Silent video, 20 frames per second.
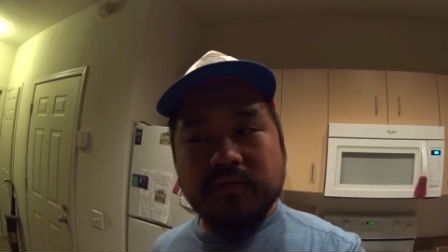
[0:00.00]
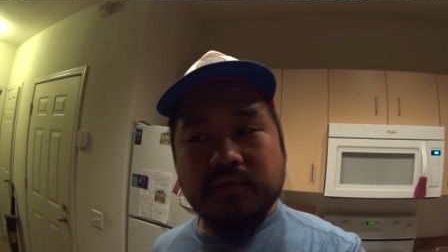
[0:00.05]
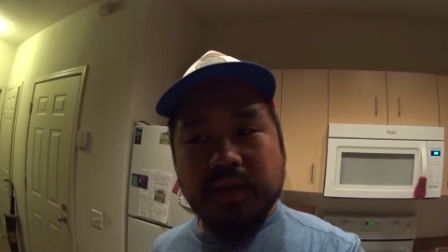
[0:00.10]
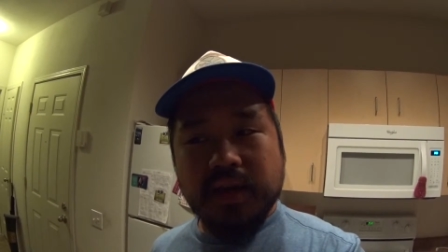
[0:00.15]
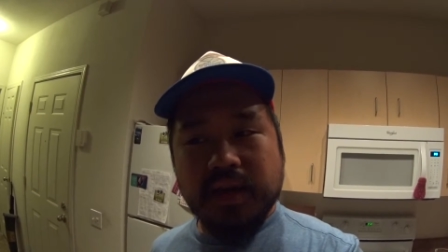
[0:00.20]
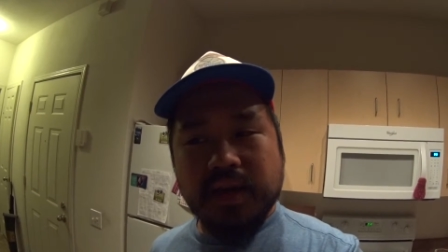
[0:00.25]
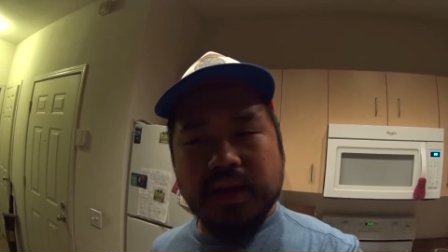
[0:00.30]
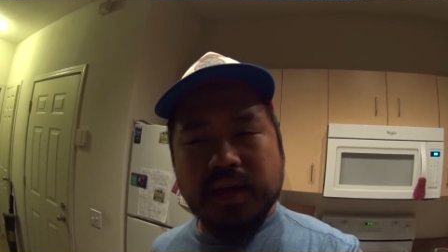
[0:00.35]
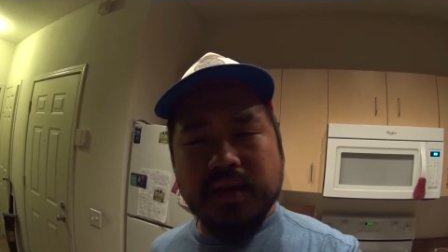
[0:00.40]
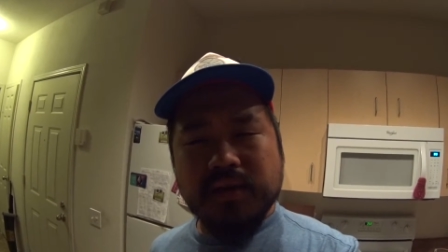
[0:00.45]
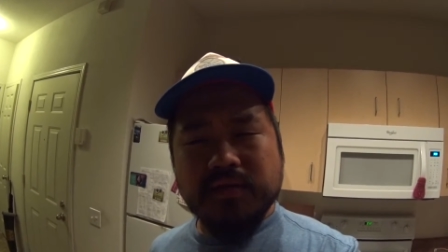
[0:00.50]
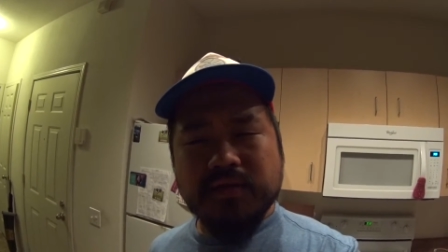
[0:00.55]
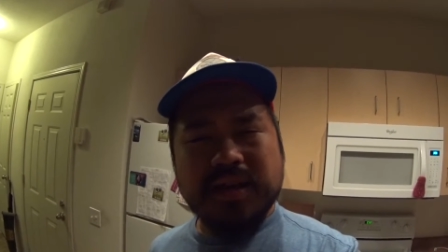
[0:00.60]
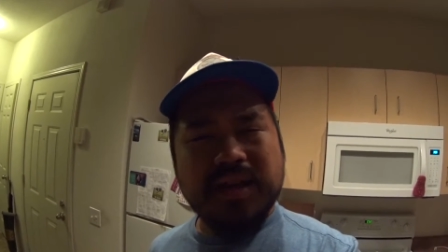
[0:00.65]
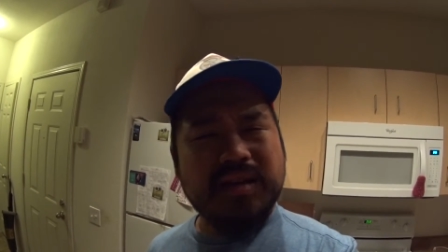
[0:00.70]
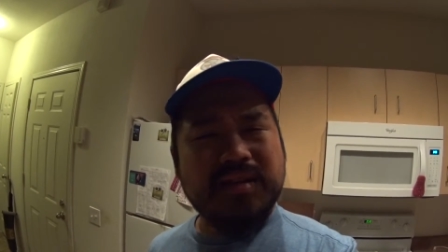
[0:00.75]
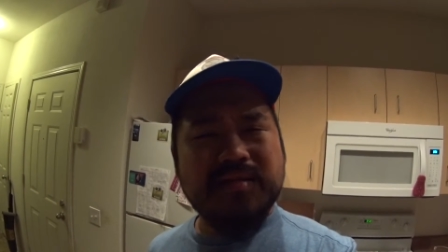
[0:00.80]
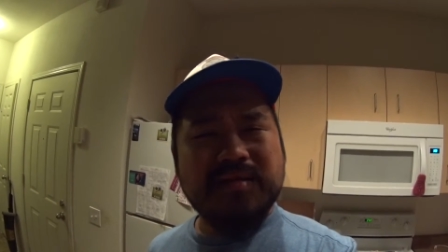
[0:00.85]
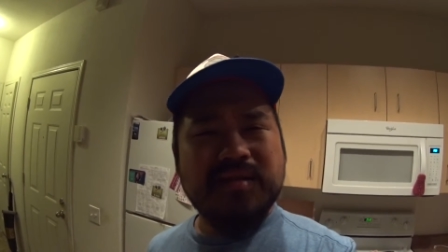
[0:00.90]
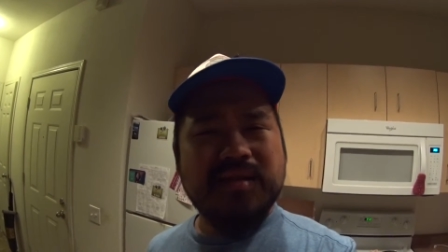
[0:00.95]
Yeah, it's
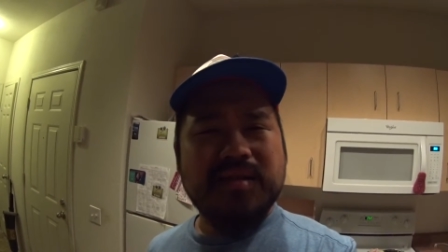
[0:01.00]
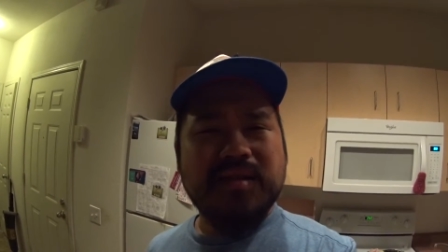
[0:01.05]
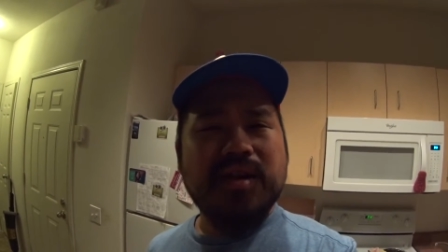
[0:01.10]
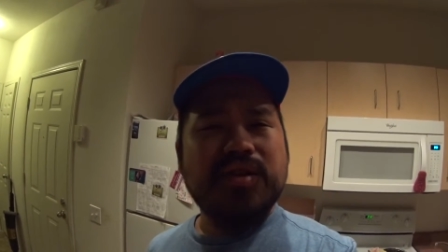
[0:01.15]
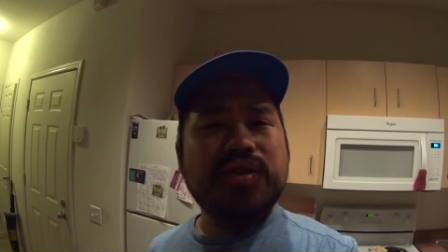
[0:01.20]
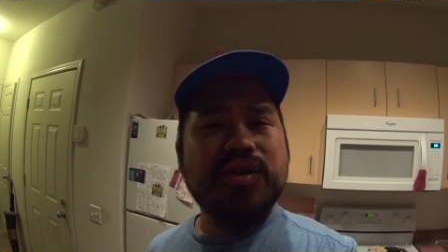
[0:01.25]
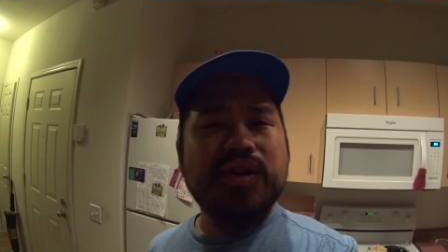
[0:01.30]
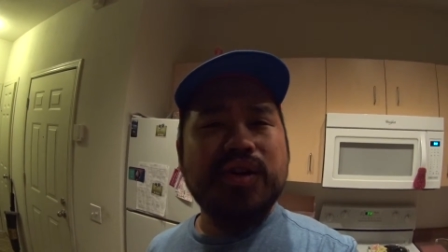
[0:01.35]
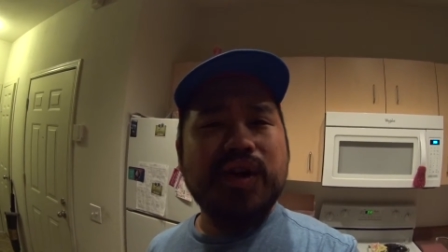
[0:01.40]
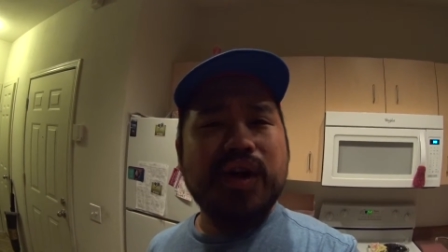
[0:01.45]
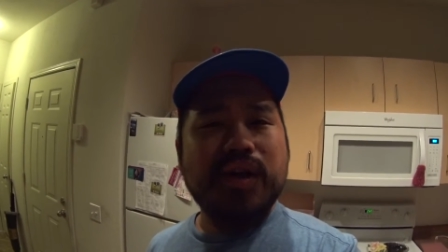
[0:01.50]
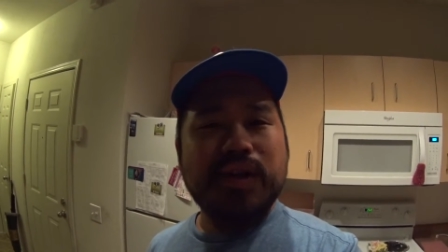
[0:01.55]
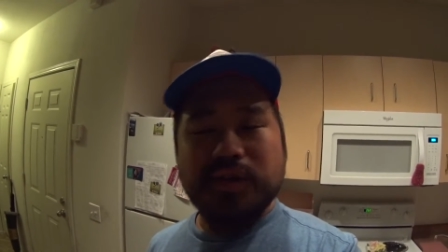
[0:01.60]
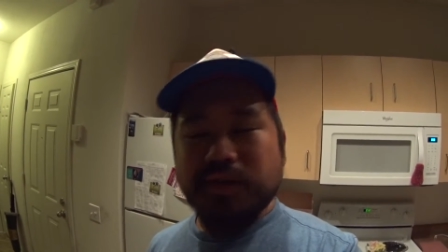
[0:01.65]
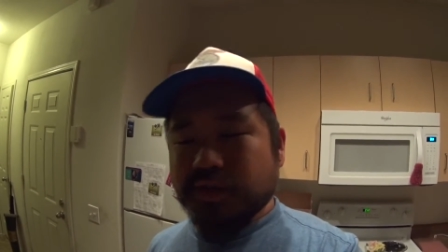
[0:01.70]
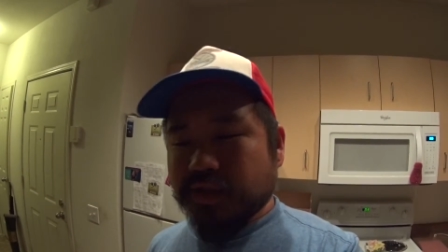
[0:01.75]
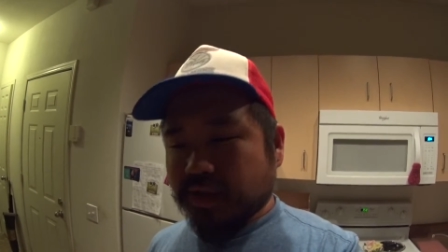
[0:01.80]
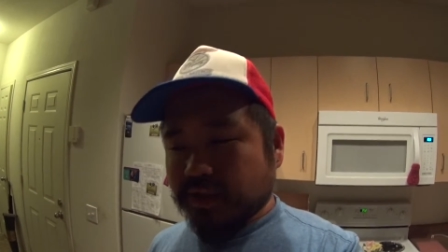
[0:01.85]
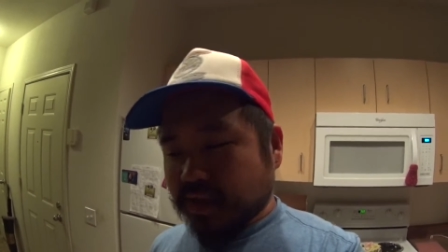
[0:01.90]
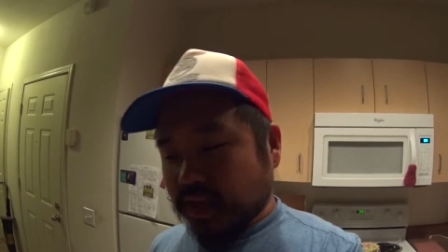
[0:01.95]
like under a dollar,
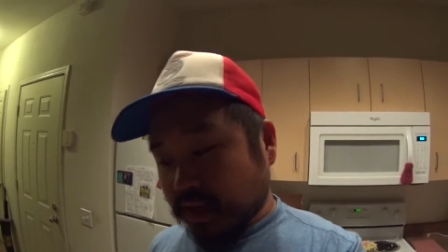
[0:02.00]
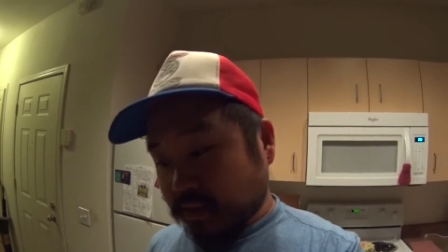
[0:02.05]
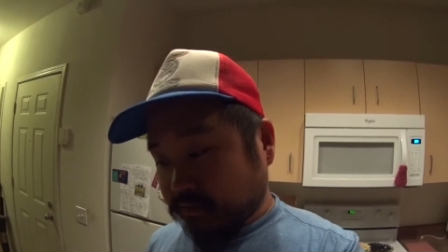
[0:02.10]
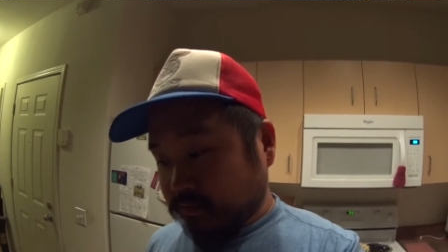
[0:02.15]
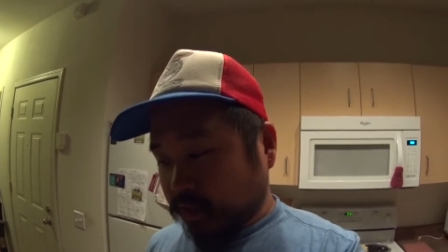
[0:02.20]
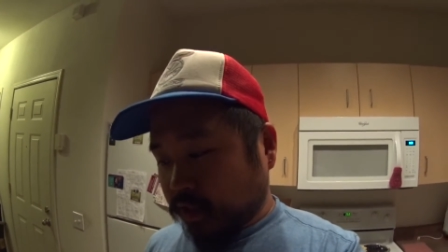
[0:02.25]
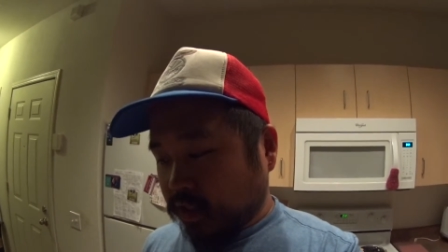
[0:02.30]
so I was like,